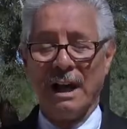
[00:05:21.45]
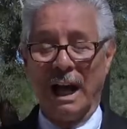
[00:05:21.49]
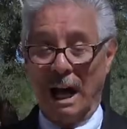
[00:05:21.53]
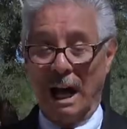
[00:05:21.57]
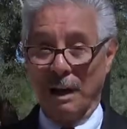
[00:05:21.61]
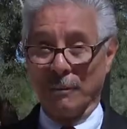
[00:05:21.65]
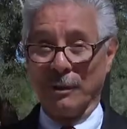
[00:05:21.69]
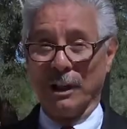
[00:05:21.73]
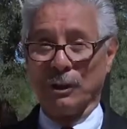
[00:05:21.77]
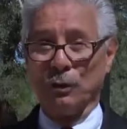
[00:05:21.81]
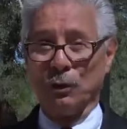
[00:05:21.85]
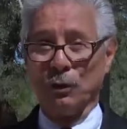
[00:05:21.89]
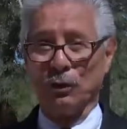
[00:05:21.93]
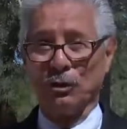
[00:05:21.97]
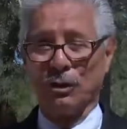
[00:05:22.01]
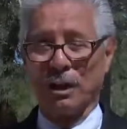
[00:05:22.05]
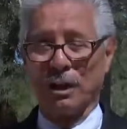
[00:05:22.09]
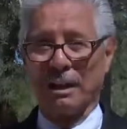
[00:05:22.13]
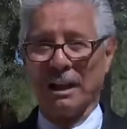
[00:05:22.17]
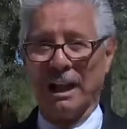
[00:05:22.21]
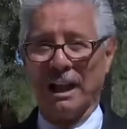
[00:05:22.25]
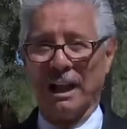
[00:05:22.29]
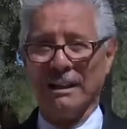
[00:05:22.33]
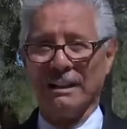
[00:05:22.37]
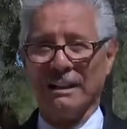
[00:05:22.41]
I'm Jesus
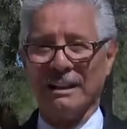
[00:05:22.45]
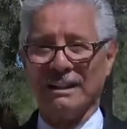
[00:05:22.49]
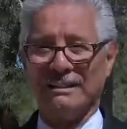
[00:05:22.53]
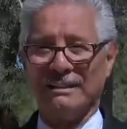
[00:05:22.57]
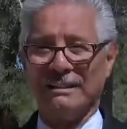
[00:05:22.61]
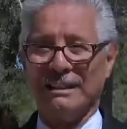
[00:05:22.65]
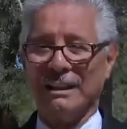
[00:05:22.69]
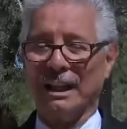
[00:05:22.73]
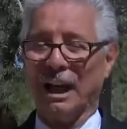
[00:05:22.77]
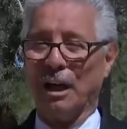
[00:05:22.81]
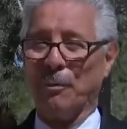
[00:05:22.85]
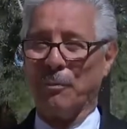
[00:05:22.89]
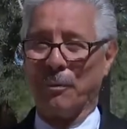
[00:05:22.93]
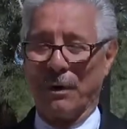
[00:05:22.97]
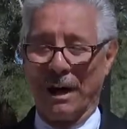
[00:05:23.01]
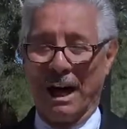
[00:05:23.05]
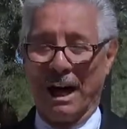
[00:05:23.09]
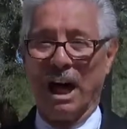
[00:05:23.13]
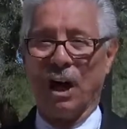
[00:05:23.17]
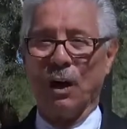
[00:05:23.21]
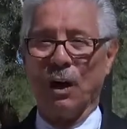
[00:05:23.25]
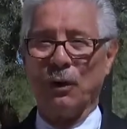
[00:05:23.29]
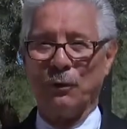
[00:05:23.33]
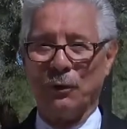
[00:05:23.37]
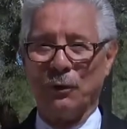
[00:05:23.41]
Hernandez, a
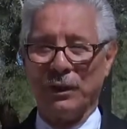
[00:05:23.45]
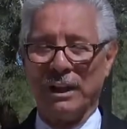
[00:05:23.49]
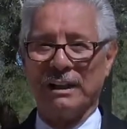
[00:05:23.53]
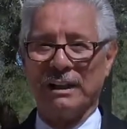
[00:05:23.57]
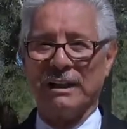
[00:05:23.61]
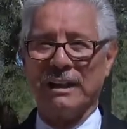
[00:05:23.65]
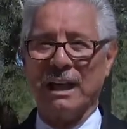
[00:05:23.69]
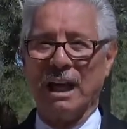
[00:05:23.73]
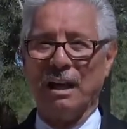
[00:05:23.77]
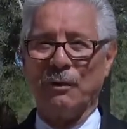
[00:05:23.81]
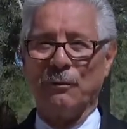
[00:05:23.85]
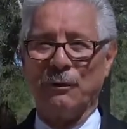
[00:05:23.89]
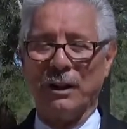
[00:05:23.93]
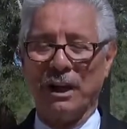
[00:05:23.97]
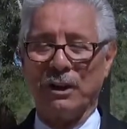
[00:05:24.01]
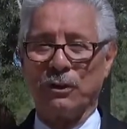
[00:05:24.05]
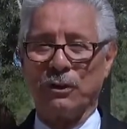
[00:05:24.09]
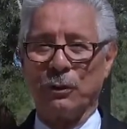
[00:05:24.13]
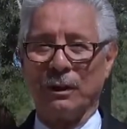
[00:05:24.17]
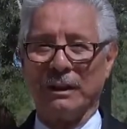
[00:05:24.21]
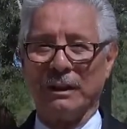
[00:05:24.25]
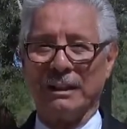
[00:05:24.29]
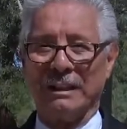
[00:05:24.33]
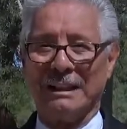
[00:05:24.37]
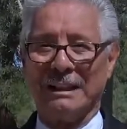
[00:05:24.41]
proud Vietnam
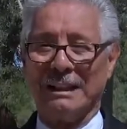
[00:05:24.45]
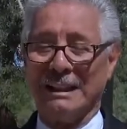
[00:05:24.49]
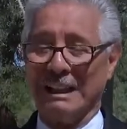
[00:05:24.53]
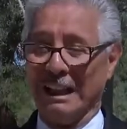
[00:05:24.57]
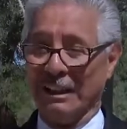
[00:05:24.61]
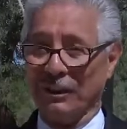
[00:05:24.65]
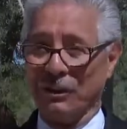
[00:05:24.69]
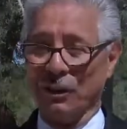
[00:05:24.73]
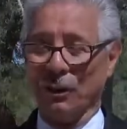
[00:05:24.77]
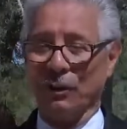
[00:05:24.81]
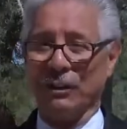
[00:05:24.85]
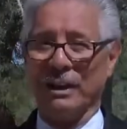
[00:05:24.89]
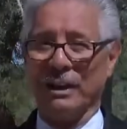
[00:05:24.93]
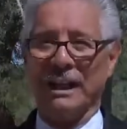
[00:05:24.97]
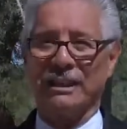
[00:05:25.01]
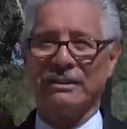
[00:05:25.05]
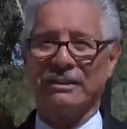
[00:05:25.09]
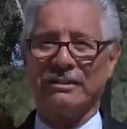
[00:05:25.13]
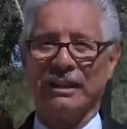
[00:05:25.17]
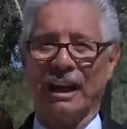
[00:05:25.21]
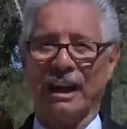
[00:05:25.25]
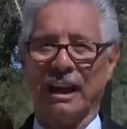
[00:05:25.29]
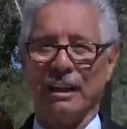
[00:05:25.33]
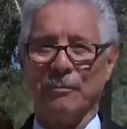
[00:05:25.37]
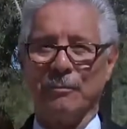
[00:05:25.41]
veteran. Until
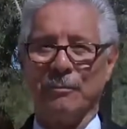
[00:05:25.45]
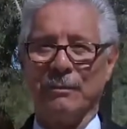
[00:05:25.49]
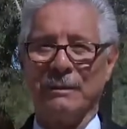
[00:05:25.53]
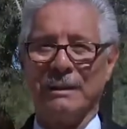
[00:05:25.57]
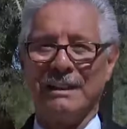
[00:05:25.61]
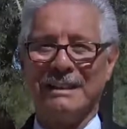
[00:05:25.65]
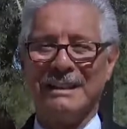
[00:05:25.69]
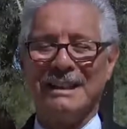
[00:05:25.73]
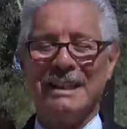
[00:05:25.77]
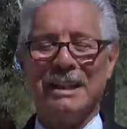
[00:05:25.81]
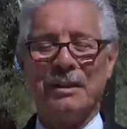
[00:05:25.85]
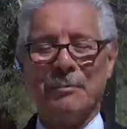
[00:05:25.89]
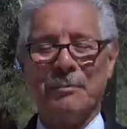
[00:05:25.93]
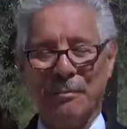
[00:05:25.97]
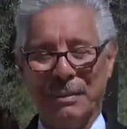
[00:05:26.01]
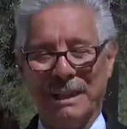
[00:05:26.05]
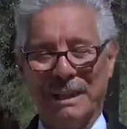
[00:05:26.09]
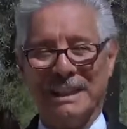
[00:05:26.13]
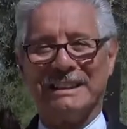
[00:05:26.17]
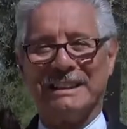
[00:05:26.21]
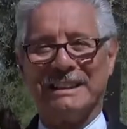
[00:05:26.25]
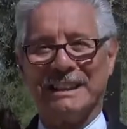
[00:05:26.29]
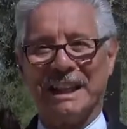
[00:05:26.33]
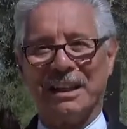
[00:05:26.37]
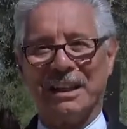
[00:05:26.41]
next time,
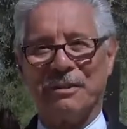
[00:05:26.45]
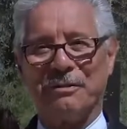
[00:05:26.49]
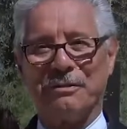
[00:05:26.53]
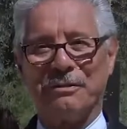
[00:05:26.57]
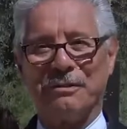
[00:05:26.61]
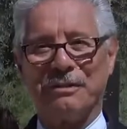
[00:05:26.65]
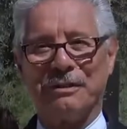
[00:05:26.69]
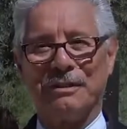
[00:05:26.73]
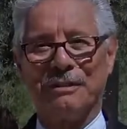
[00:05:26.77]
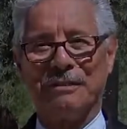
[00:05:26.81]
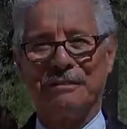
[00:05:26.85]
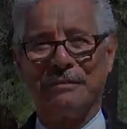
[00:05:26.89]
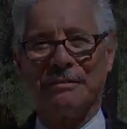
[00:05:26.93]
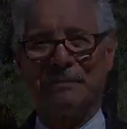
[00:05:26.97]
be safe.